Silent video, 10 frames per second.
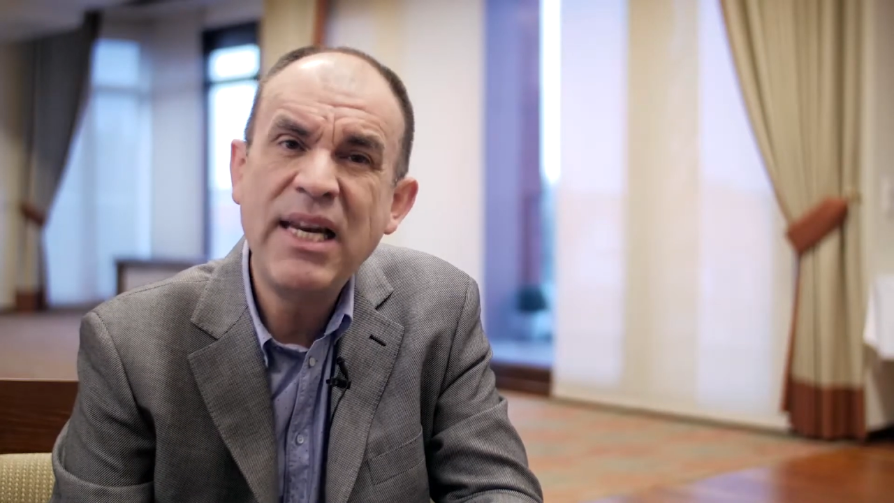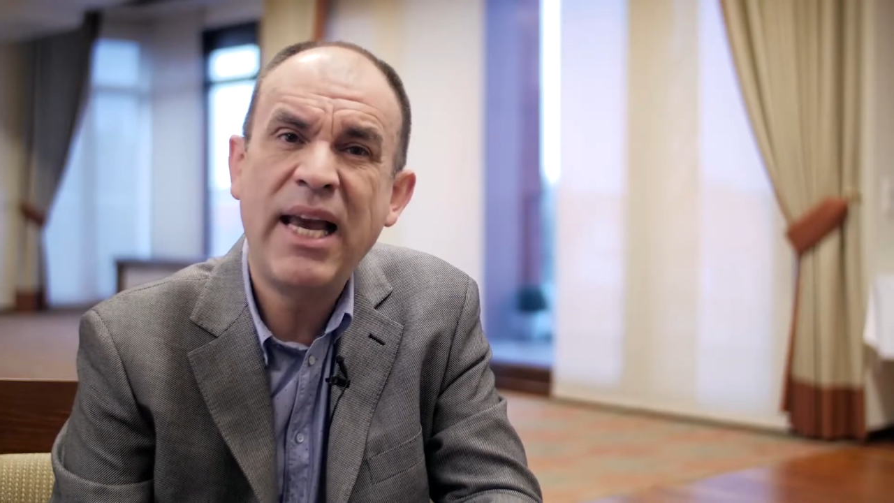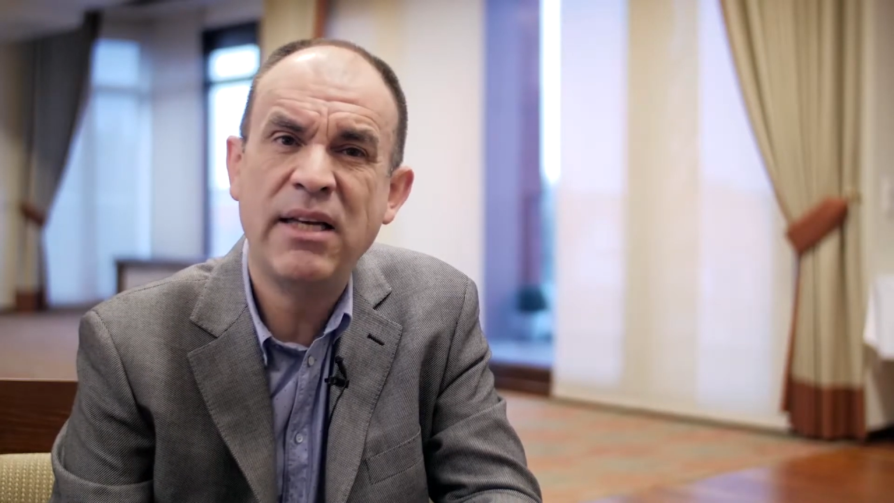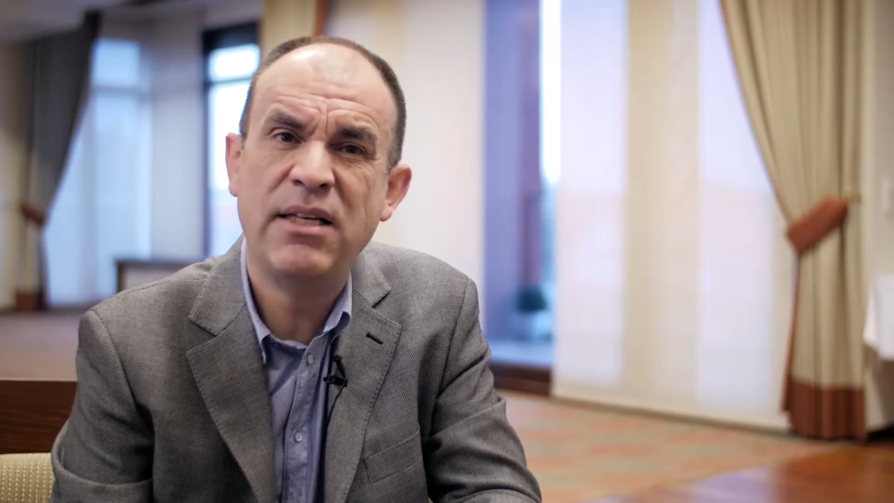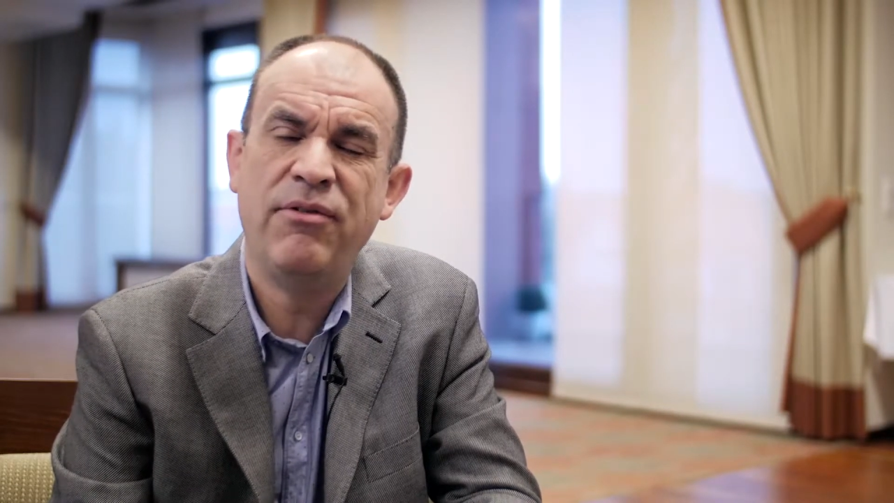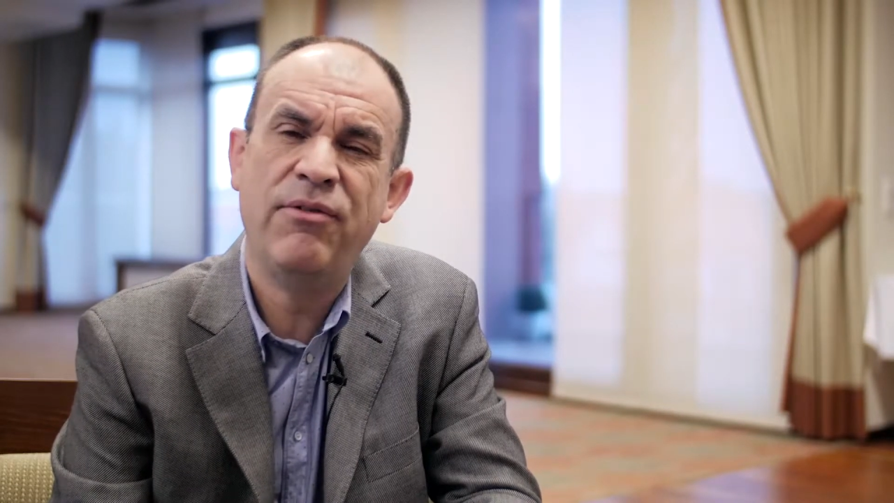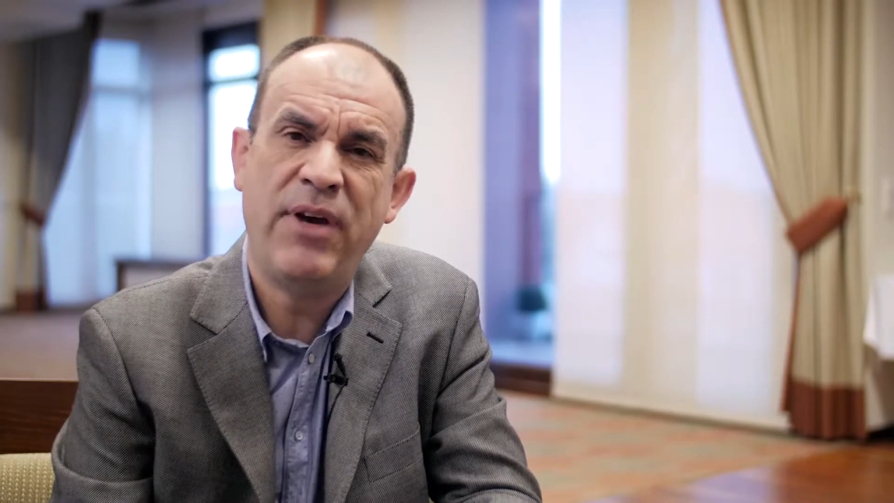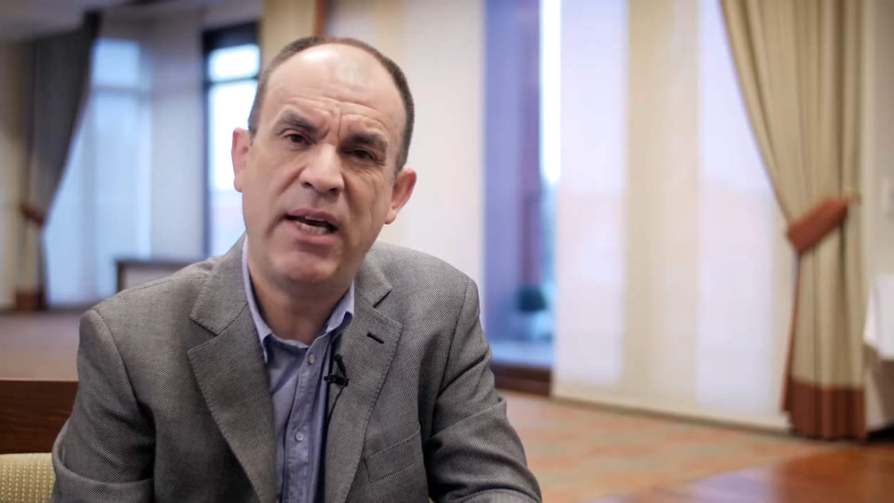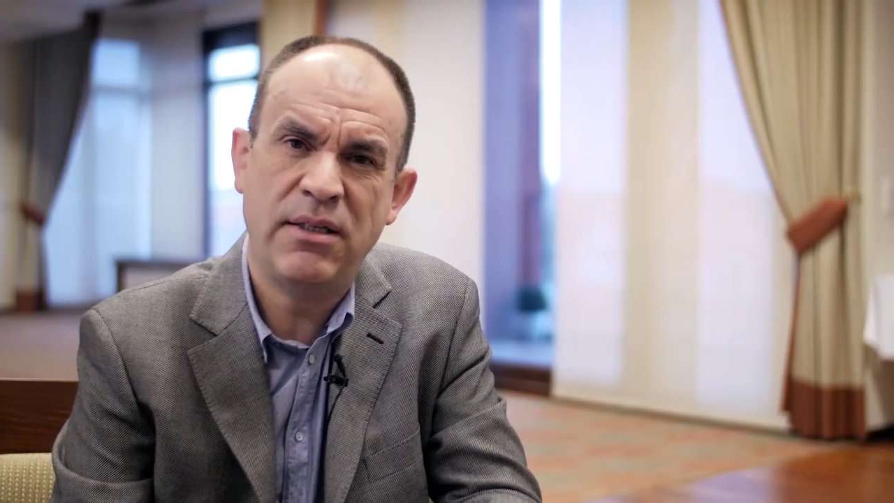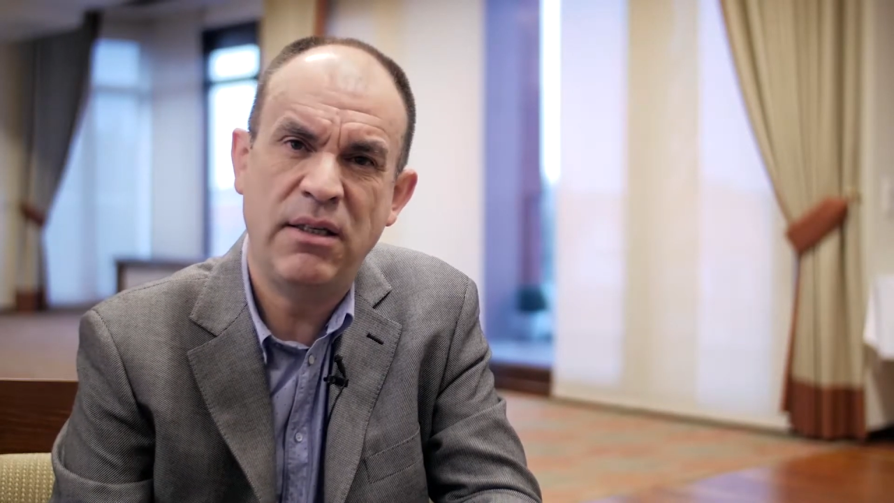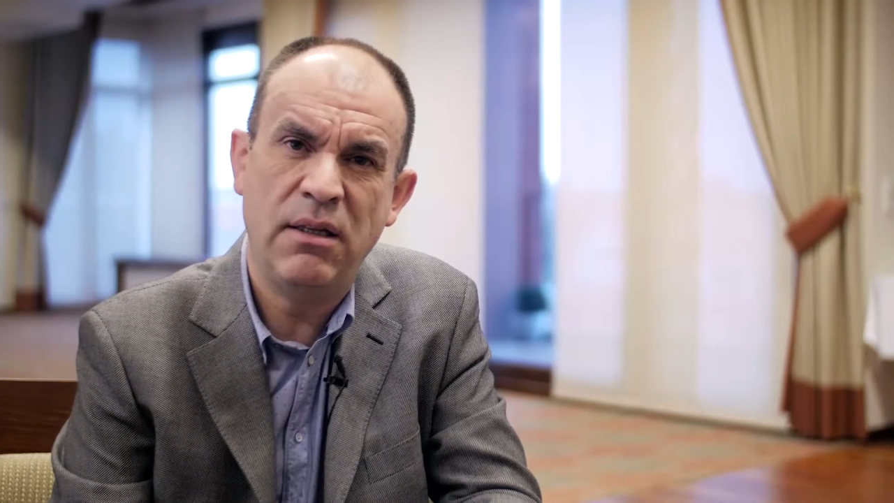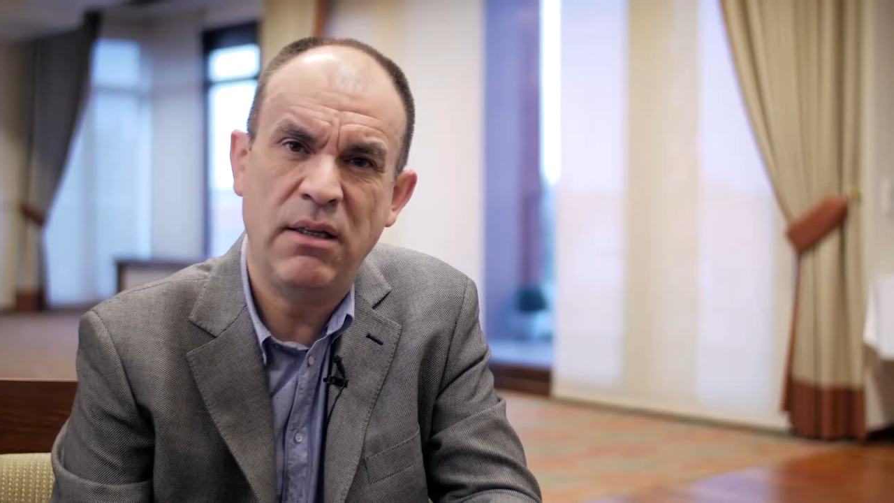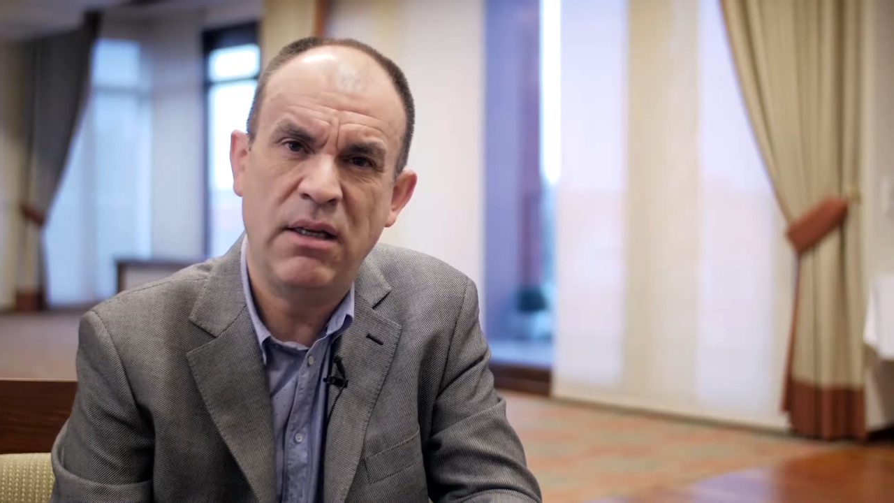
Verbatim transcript: negative effects in,